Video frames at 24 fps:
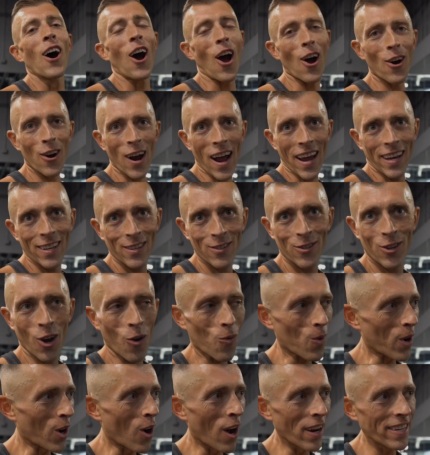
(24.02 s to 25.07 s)
All right, so
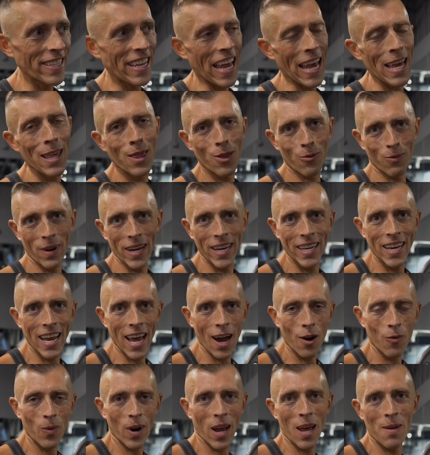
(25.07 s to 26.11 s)
we're on day 3
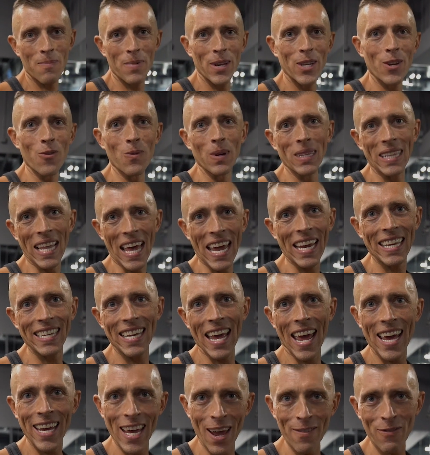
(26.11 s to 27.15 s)
now. We're gonna be doing leg
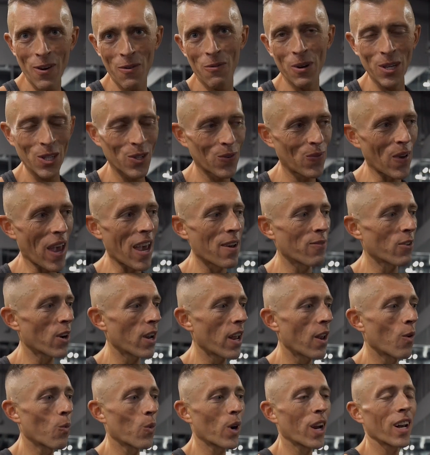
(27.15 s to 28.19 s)
day, everyone's favorite,
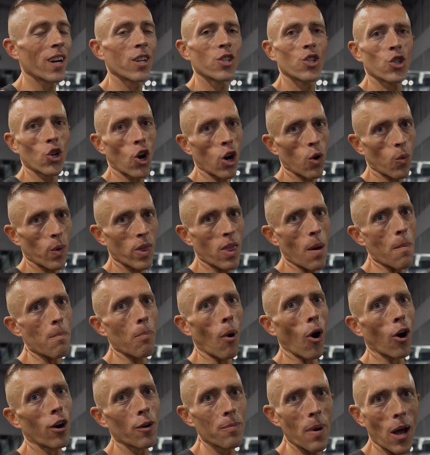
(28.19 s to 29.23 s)
and we're gonna start with the
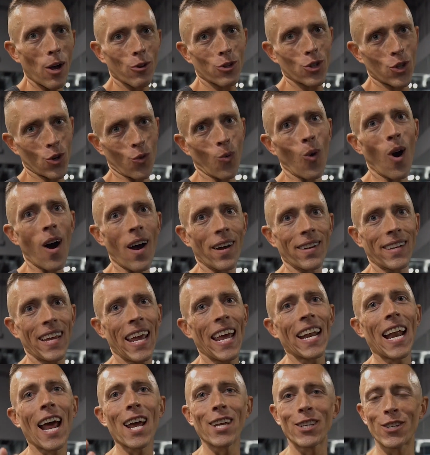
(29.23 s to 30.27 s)
barbell squat.
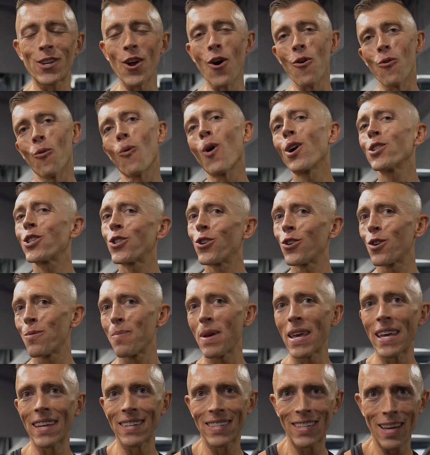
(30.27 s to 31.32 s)
And I don't want you to
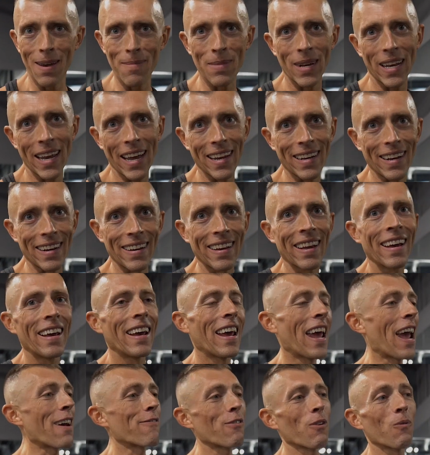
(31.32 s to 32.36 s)
be intimidated.
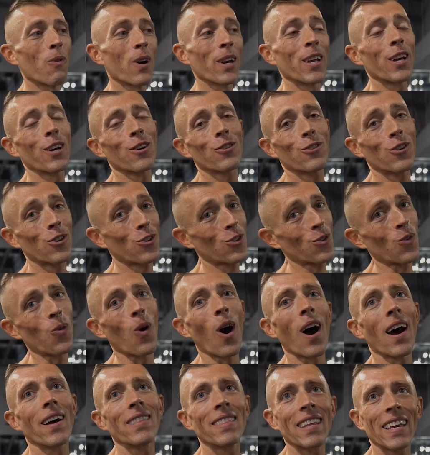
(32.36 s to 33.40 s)
Everyone hears the
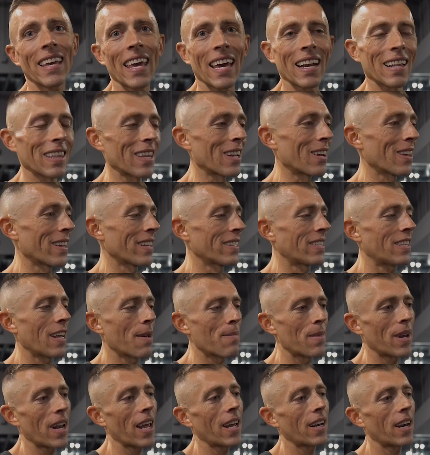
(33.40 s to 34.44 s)
squat and they get a little
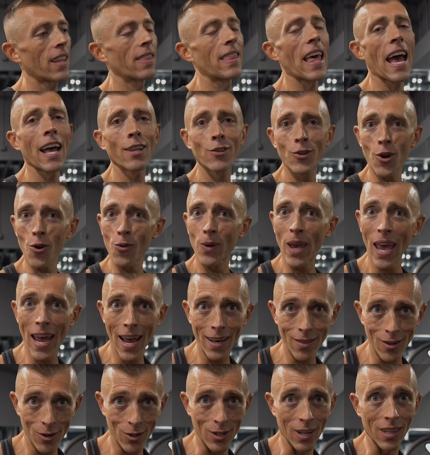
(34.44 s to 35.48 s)
intimidated. That's
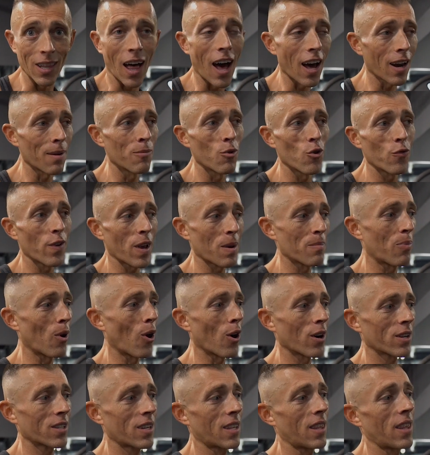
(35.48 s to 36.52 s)
okay, there's a lot of moving
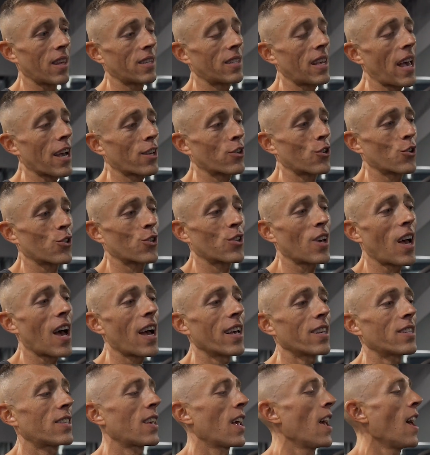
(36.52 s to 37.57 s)
parts to this
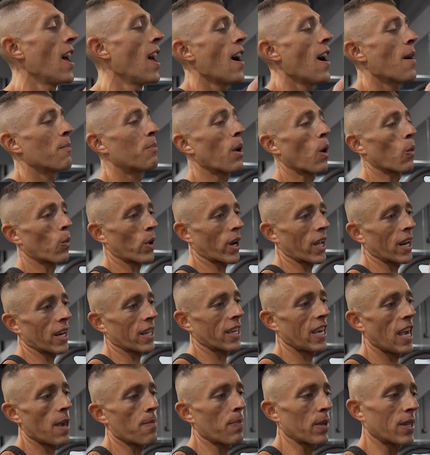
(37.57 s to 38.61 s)
exercise, but we're gonna
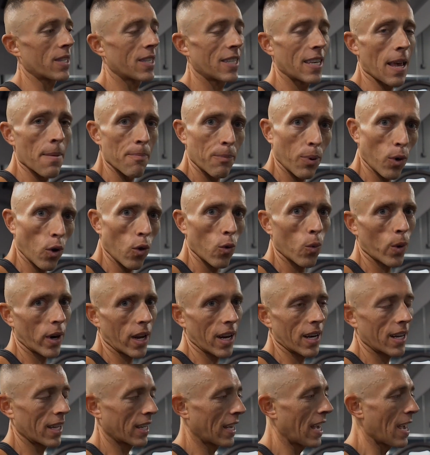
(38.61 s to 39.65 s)
keep it simple, we're
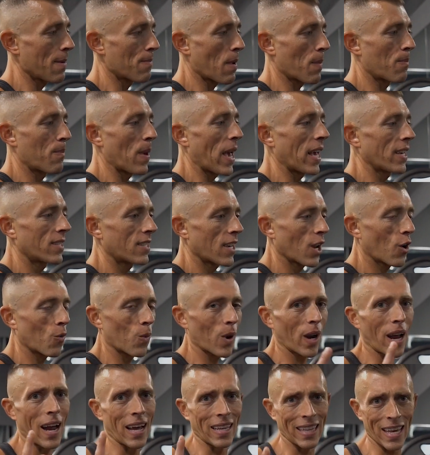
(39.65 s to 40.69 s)
gonna keep it basic,
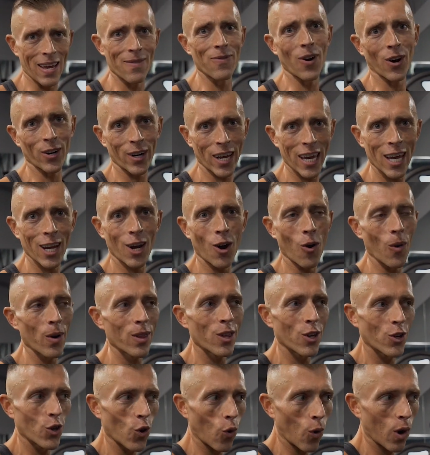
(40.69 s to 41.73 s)
we're gonna leave our ego at
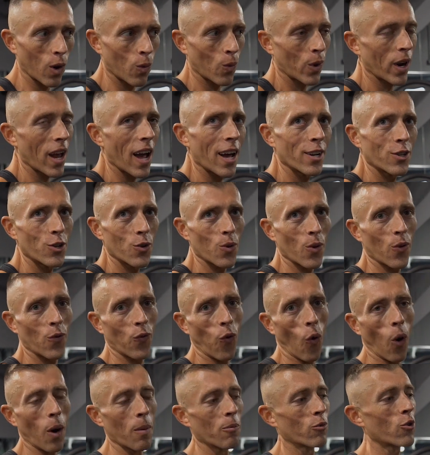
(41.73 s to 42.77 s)
the door, and we're gonna do the
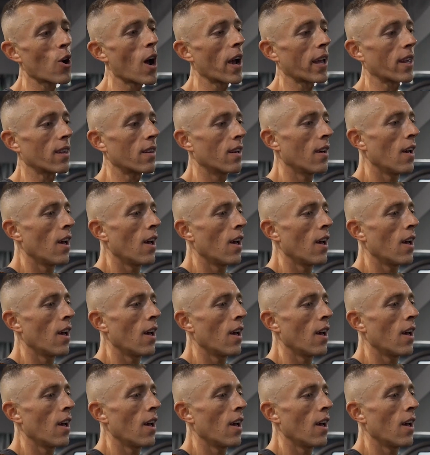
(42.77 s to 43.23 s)
form right.